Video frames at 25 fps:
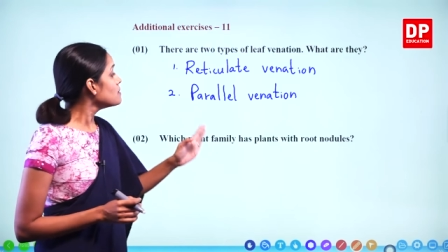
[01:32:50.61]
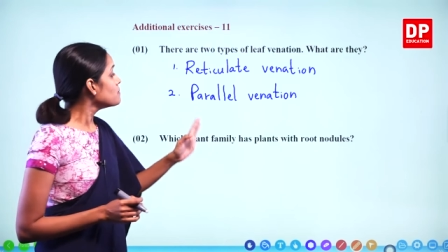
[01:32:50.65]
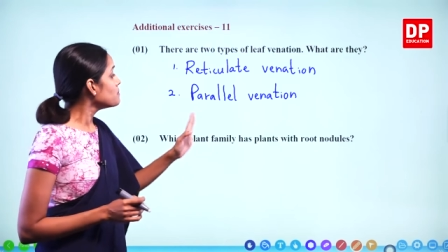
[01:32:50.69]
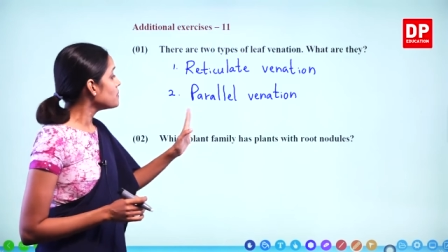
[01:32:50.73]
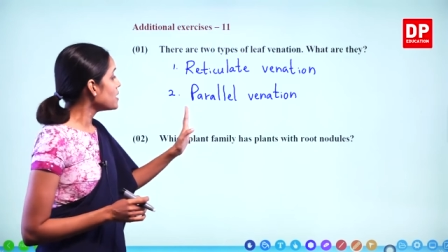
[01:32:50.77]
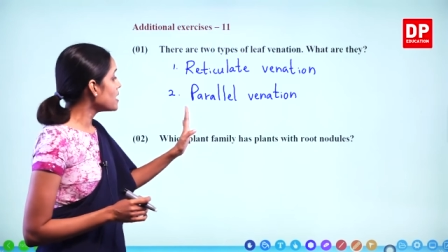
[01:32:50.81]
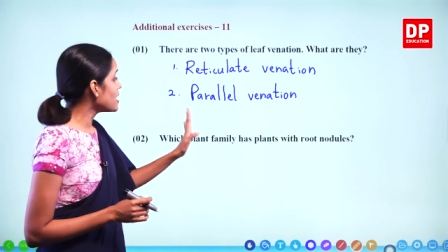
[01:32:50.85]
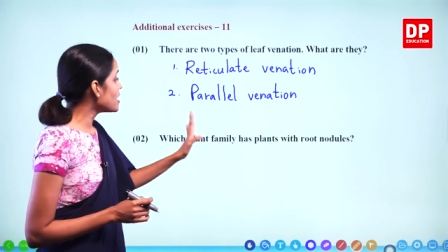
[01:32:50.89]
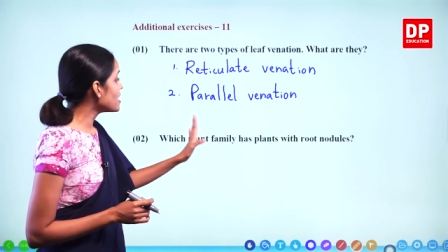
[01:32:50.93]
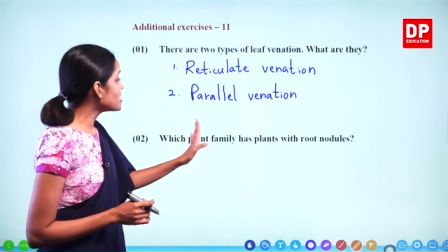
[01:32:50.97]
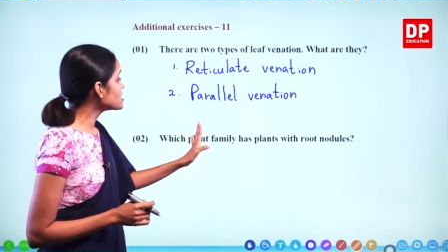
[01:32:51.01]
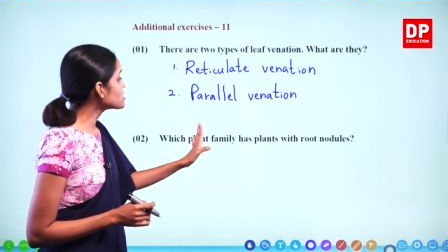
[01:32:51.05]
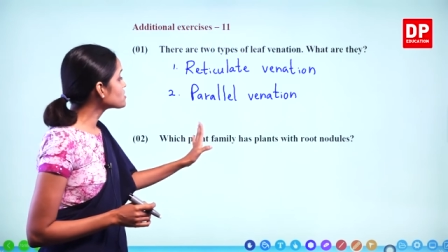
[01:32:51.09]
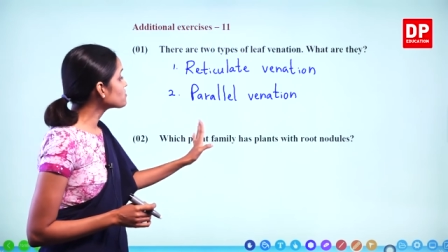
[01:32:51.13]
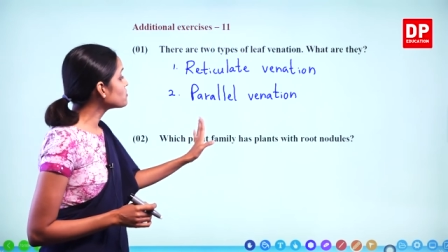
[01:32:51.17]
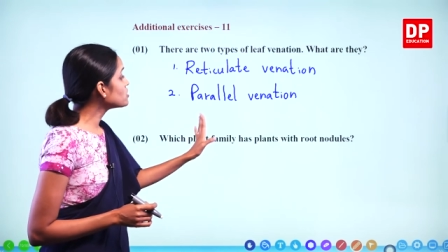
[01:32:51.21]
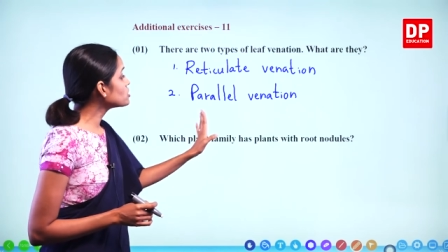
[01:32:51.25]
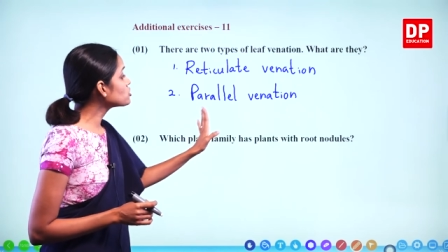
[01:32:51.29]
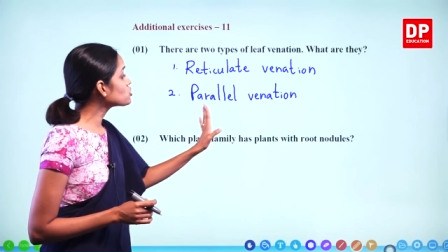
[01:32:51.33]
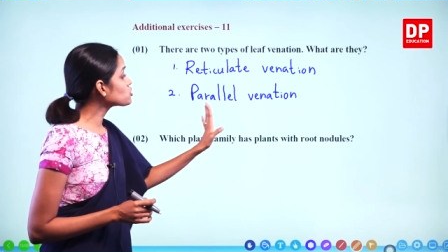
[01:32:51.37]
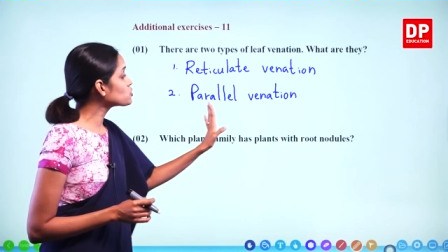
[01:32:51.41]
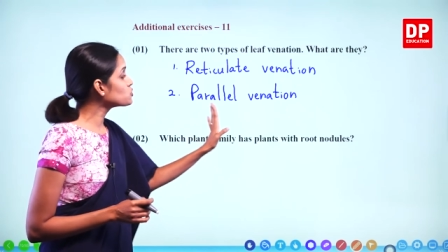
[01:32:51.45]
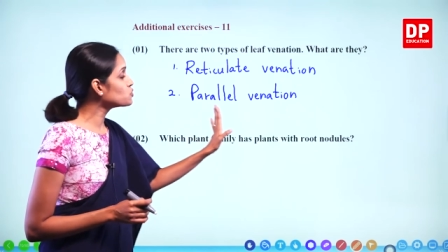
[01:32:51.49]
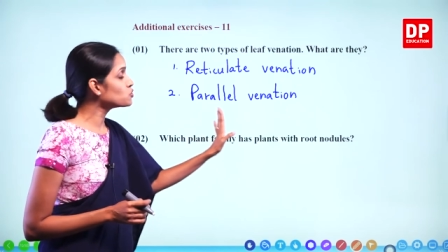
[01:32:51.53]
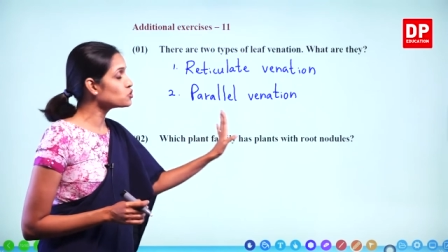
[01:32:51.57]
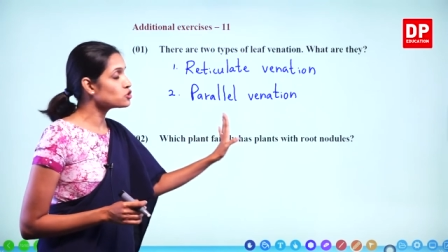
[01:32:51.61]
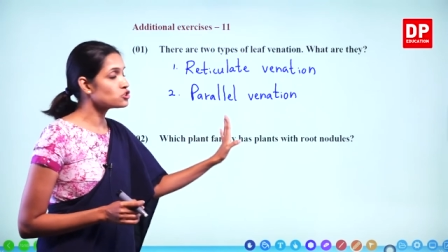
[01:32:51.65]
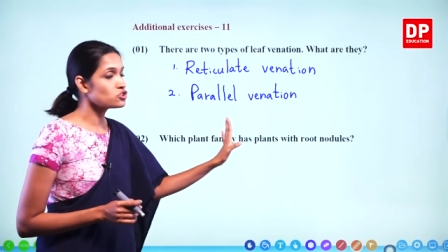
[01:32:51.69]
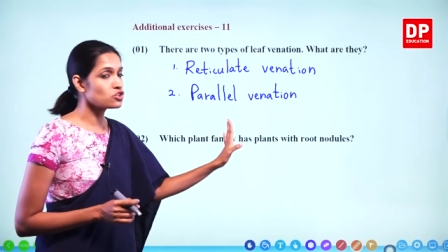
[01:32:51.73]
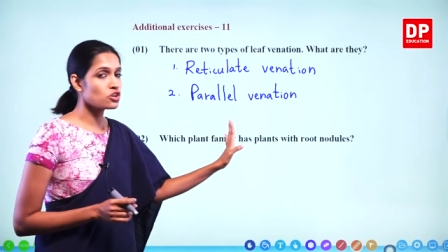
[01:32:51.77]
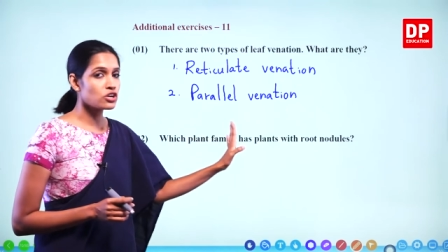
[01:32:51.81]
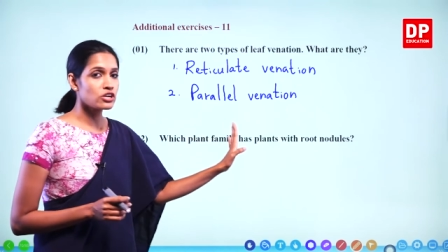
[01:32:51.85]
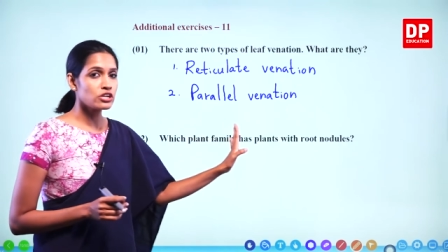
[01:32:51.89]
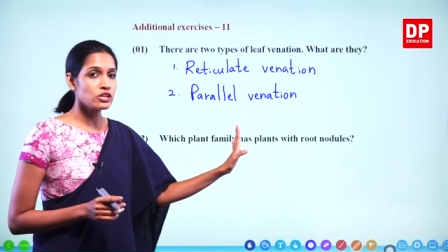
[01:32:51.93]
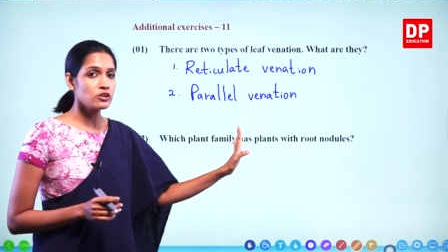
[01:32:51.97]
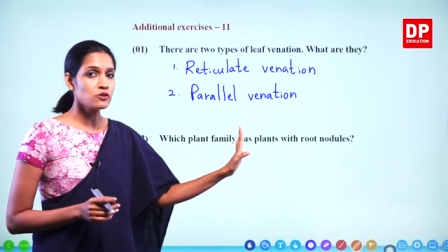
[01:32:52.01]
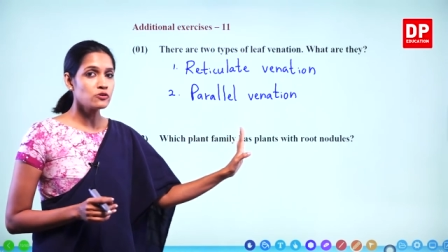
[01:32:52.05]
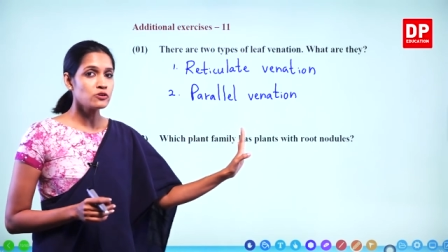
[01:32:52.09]
plants with root
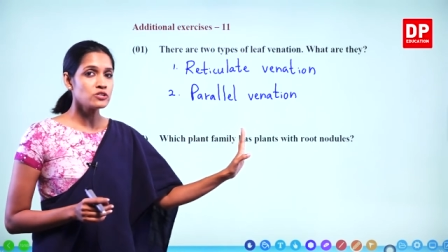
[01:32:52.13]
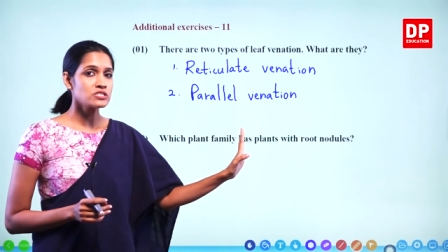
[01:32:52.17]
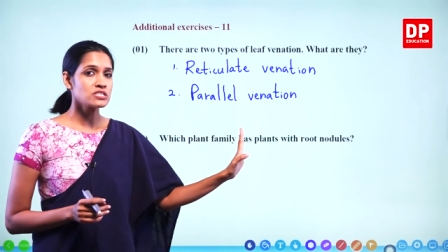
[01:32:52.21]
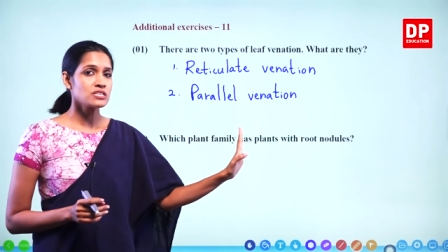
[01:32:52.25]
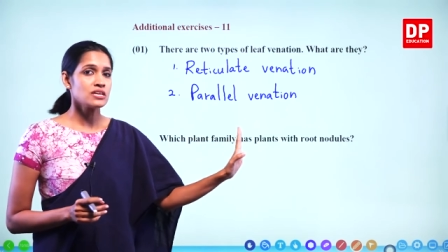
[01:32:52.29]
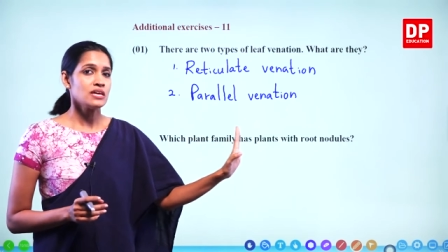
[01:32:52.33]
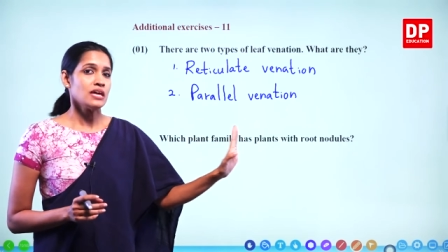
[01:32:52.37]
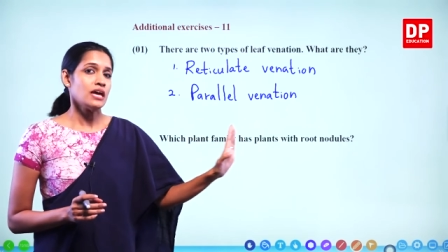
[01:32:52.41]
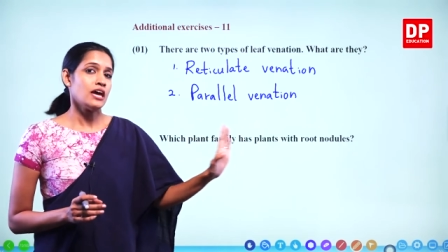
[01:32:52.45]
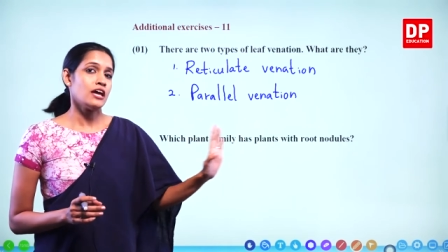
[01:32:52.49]
nodules,